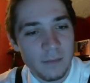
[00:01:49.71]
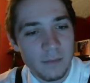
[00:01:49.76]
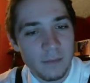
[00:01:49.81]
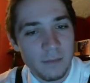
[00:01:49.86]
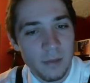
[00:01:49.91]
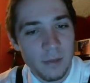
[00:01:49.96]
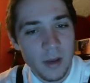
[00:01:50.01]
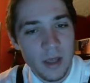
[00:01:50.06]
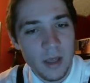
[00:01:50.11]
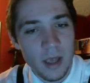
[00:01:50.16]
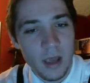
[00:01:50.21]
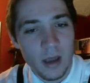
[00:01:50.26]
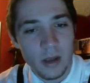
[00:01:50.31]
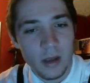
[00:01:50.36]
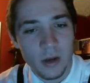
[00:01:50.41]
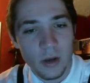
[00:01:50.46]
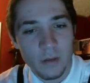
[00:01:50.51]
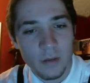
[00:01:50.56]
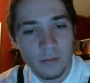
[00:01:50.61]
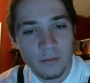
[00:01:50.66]
But yeah, you
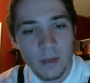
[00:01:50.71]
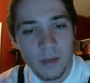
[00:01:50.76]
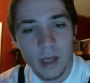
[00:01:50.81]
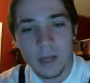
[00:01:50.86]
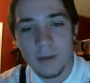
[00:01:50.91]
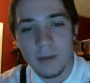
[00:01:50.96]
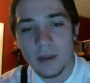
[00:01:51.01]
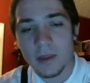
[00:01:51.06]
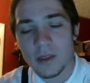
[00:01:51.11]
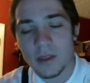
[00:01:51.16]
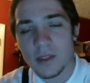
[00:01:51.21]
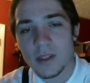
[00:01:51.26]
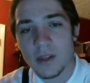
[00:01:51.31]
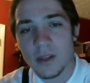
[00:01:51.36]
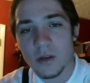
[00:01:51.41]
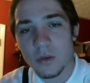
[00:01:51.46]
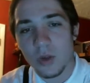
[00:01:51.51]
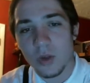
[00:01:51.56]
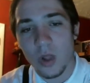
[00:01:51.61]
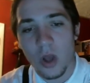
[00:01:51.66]
know, I'm not gonna make this
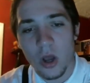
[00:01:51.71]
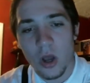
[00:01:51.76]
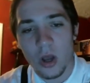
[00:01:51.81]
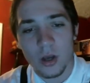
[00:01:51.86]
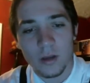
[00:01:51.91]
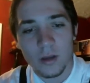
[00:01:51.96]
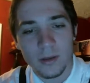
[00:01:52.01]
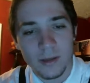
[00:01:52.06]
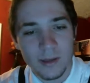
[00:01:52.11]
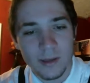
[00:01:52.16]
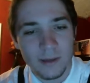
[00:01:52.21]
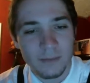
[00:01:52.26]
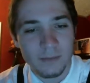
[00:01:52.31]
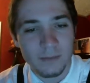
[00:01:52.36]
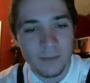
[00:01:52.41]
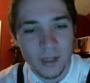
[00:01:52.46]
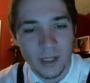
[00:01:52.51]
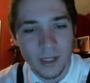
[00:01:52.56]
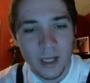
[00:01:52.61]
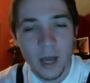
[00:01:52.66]
too long. You
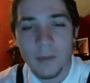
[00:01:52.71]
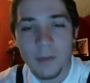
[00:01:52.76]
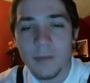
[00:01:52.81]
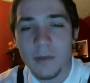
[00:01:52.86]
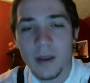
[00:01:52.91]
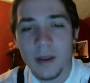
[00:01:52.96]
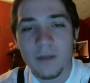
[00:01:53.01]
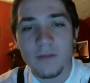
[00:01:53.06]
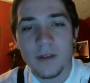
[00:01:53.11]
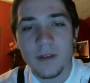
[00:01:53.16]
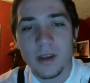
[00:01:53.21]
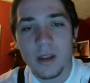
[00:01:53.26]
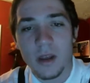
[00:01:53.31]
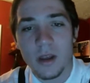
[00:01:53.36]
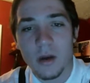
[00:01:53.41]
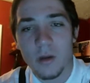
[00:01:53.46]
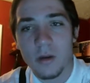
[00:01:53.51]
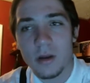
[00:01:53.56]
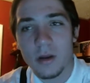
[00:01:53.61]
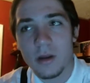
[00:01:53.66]
know, a couple minute
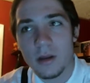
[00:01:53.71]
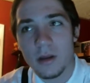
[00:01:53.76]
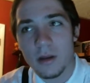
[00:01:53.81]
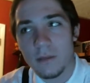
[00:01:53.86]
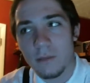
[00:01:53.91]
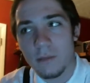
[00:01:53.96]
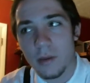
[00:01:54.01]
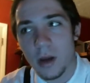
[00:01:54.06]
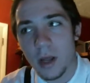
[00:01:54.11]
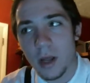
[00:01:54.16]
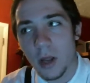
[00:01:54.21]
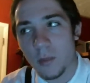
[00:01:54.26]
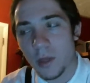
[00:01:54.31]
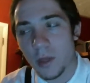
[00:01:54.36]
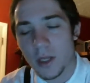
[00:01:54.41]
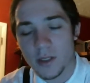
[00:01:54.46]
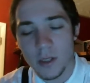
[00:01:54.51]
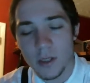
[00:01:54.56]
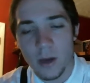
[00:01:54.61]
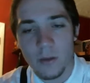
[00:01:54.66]
video. But I hope you
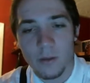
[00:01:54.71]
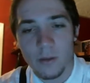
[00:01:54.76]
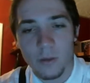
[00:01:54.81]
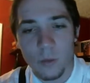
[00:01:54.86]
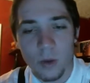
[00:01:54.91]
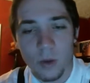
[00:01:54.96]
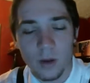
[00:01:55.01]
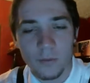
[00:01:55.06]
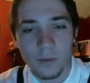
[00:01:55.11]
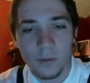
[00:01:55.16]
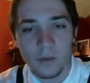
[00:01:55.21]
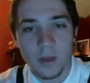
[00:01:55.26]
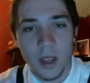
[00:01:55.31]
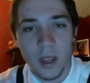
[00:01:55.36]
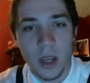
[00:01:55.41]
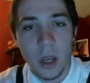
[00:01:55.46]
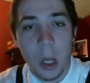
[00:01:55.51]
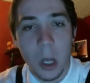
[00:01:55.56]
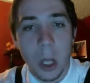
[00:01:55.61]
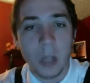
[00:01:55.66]
guys are having a wonderful
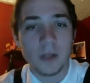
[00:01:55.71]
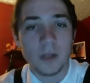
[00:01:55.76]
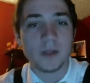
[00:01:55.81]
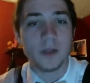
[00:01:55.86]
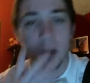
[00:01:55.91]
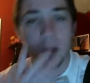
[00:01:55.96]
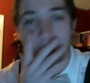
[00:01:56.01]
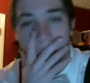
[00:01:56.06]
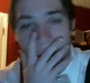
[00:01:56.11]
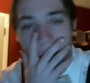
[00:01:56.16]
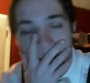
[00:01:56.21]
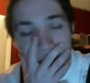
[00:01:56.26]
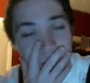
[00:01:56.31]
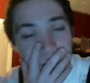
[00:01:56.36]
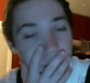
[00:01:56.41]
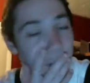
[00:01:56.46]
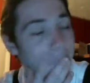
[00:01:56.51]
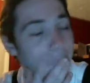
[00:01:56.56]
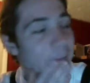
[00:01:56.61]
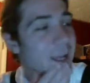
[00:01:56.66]
day. Also, I
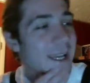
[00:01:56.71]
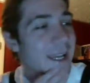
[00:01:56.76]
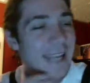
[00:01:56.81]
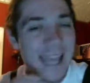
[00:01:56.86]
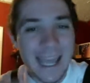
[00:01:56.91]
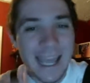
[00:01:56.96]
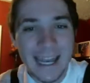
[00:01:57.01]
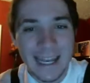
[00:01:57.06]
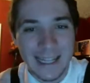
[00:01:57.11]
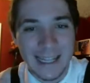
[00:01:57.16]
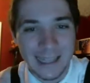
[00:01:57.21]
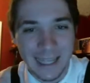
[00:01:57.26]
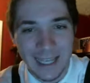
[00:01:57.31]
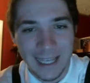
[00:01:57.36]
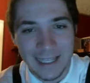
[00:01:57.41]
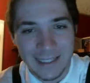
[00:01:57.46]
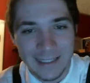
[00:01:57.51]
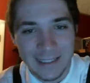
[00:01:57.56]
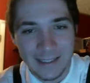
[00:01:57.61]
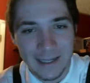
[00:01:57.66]
dropped an edit
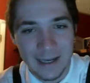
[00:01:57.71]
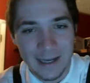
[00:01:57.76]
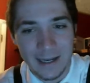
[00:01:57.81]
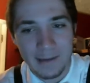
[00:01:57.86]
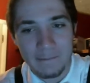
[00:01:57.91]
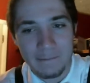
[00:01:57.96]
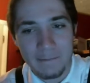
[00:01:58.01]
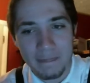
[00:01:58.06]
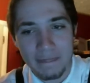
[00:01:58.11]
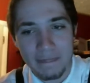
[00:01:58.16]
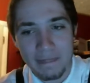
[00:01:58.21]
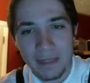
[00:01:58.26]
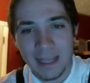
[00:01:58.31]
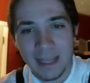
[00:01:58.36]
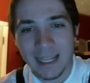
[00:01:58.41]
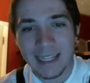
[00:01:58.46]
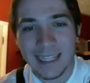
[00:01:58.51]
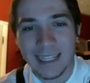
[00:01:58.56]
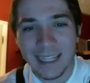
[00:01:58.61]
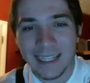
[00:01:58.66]
last night, like
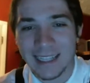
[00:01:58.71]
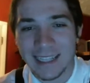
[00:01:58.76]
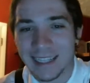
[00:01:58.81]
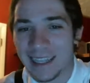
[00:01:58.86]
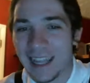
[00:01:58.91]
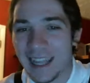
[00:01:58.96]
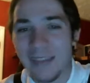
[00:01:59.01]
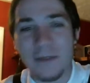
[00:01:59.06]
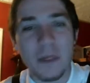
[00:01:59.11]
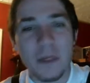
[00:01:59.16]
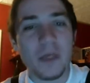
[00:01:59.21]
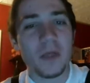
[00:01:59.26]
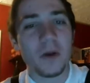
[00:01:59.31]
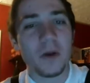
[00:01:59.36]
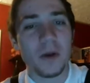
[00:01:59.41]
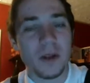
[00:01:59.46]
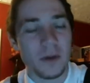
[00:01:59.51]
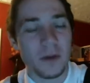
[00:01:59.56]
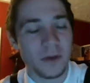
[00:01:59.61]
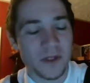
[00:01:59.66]
at like
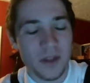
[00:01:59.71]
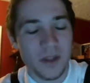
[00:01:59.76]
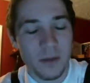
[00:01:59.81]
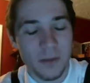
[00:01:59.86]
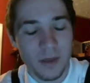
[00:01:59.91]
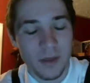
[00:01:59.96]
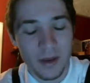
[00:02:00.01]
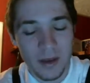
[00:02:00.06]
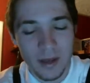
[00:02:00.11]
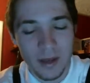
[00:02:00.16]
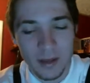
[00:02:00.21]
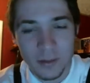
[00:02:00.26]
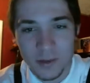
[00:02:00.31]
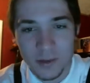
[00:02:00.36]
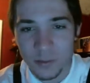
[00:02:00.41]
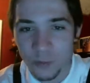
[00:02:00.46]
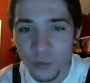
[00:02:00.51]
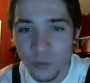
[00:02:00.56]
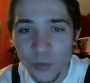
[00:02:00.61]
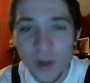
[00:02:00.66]
11:30 or something. It was a
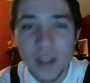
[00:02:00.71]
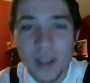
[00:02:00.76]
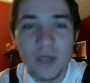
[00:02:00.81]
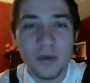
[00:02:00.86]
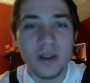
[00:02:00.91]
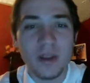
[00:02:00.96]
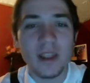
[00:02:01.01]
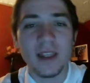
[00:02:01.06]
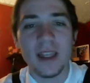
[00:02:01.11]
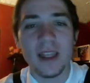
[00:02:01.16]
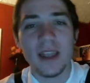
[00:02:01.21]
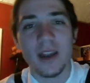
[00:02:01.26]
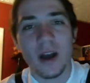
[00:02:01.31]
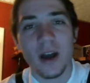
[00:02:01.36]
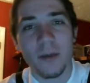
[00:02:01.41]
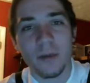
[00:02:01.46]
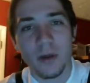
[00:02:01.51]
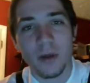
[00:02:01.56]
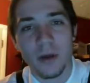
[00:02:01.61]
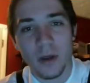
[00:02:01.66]
really really late
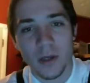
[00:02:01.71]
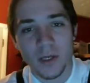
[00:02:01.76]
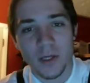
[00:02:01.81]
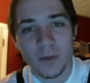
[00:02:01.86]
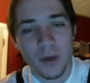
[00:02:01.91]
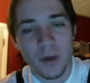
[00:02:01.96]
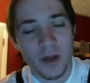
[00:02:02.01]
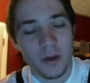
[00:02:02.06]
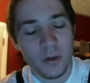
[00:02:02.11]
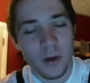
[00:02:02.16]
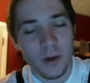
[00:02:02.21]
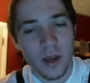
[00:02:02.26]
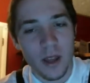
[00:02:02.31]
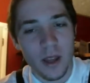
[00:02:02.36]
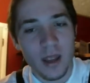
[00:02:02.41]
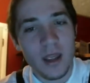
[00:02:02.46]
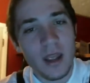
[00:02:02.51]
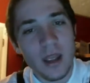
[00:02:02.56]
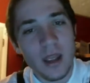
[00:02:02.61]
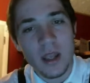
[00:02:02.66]
upload. I was rendering it.
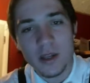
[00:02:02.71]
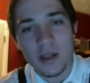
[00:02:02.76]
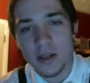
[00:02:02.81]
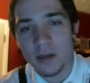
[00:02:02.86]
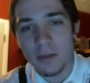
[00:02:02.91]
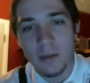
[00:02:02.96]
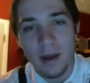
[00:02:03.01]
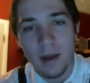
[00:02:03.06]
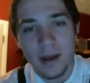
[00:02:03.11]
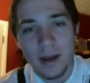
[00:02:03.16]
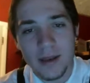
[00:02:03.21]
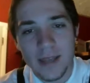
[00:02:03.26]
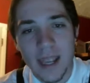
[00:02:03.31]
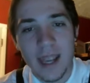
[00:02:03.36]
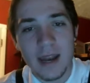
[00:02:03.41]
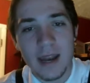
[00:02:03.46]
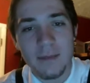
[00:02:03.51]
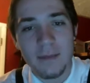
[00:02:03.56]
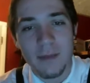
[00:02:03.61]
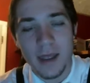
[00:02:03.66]
it. me about a day
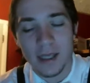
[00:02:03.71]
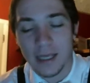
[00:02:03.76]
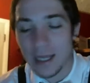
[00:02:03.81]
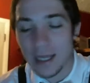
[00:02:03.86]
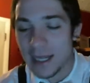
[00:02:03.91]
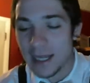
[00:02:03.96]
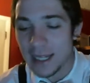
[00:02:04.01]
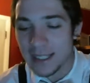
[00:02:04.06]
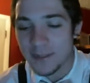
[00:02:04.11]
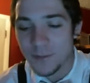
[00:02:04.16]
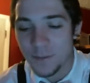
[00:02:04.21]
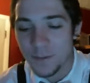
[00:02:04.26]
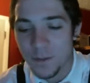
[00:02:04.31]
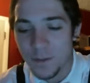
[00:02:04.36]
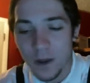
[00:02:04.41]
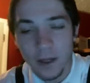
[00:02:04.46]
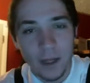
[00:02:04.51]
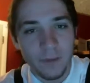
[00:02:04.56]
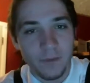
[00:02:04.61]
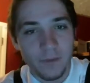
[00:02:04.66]
to make it. It's
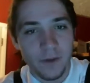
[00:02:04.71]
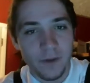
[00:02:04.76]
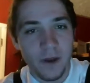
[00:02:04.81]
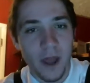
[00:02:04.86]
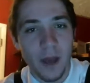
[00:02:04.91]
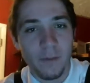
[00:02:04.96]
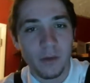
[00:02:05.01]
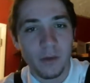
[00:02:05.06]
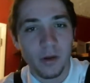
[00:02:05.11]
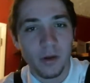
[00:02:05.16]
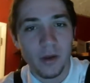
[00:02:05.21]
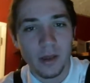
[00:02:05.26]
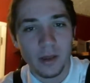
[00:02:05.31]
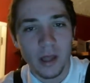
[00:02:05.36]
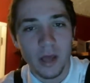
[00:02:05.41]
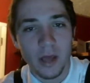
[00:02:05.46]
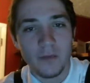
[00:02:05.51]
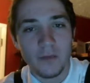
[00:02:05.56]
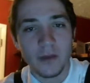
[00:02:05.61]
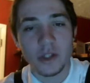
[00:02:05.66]
fucking phenomenal. I
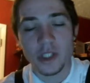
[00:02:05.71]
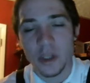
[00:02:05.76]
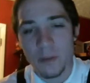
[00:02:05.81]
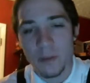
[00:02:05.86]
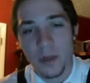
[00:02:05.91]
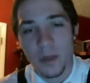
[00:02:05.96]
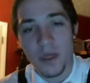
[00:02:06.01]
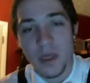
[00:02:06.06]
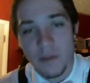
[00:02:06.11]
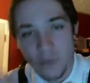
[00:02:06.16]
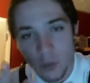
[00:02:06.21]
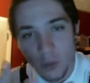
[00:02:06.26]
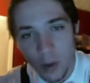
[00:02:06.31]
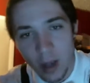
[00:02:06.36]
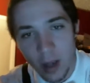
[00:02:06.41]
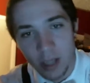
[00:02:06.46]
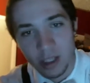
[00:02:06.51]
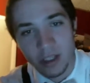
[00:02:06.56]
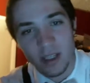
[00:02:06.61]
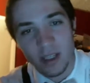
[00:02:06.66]
love it. Jimothy, if you're
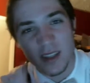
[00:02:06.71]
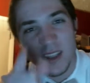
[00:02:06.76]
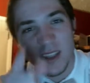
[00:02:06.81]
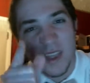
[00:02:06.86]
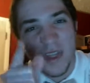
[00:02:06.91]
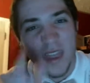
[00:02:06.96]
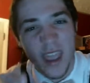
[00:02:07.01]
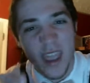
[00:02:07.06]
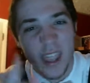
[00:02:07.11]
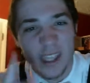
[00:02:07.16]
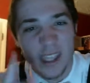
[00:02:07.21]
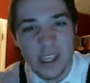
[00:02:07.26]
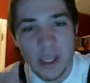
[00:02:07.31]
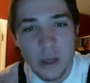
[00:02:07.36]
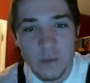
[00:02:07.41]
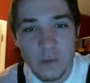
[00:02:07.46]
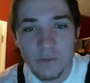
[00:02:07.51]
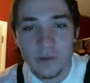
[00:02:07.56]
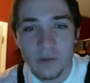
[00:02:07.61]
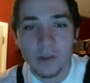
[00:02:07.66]
watching this, thank you
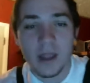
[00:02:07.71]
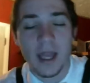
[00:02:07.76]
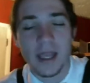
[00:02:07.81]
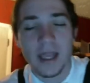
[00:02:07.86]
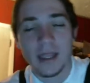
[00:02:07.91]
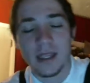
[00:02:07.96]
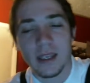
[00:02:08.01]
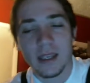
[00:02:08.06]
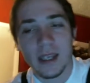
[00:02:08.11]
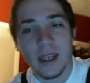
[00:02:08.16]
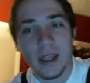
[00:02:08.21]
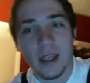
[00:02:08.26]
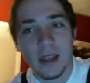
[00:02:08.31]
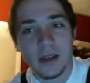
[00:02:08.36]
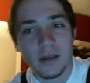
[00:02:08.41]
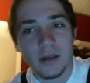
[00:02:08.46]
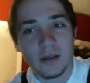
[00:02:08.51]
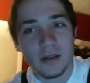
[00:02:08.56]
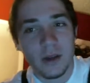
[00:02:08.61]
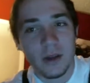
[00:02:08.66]
for liking it
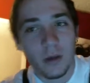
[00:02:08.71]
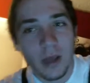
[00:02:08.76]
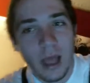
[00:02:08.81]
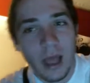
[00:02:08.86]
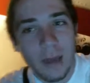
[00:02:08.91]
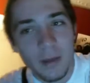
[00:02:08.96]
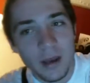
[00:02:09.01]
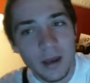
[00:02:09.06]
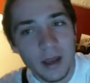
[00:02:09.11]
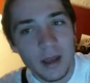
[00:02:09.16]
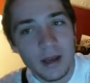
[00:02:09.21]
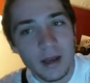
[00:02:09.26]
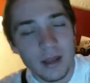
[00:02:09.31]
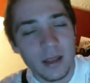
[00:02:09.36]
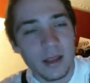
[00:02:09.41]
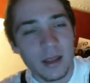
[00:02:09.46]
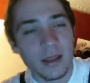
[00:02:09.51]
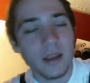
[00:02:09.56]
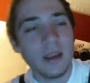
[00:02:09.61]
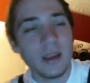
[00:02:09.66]
and you know commenting on
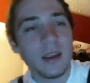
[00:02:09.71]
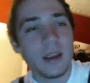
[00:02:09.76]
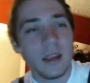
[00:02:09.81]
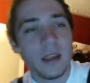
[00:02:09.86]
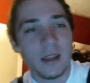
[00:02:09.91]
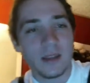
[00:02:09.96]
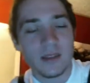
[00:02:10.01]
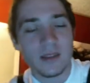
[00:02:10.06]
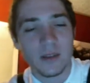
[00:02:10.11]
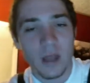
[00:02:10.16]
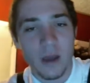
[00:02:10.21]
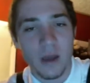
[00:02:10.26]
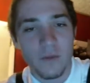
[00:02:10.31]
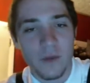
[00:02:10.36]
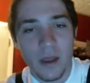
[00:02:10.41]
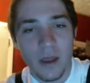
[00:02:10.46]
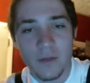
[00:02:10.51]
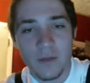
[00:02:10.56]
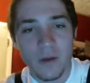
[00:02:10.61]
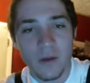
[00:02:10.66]
it and stuff.
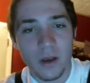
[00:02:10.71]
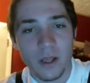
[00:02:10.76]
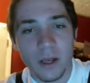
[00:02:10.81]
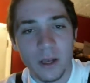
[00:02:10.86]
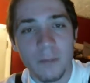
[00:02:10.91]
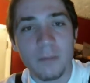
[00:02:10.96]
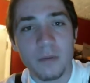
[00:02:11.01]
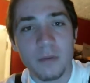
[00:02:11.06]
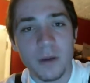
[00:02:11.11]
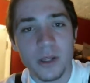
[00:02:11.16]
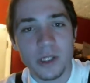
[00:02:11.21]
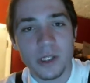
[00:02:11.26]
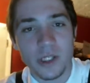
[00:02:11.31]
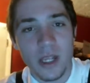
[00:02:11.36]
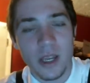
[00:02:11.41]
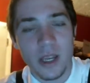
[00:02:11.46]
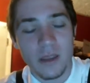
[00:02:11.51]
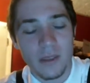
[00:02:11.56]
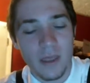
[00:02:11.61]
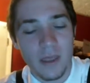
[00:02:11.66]
I fucking
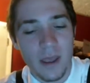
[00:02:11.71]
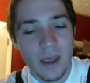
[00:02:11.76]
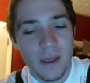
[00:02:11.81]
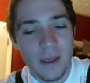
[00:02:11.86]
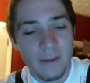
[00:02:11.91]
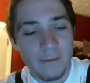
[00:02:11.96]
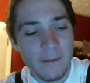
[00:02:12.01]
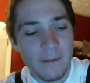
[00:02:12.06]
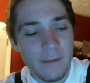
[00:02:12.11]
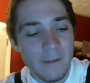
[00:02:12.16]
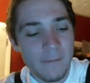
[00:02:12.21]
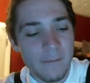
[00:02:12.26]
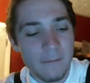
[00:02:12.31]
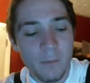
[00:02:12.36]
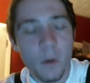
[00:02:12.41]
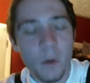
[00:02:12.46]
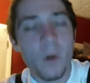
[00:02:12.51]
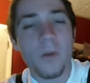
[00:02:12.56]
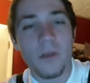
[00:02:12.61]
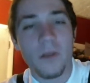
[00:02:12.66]
appreciate that
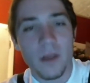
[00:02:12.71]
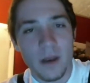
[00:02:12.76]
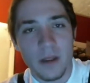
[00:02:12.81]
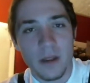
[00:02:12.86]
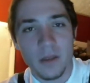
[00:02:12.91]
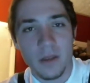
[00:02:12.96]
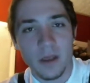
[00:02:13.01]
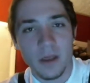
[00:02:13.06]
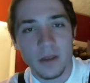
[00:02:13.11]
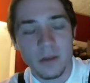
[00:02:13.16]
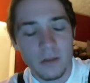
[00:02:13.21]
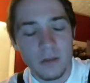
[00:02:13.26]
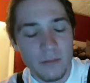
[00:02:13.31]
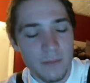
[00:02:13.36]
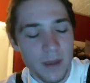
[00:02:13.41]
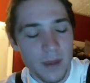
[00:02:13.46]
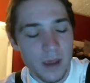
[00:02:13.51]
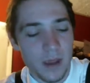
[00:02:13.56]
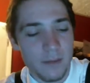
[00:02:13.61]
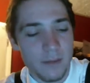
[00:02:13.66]
more than anything. You're the
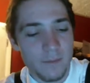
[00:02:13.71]
man.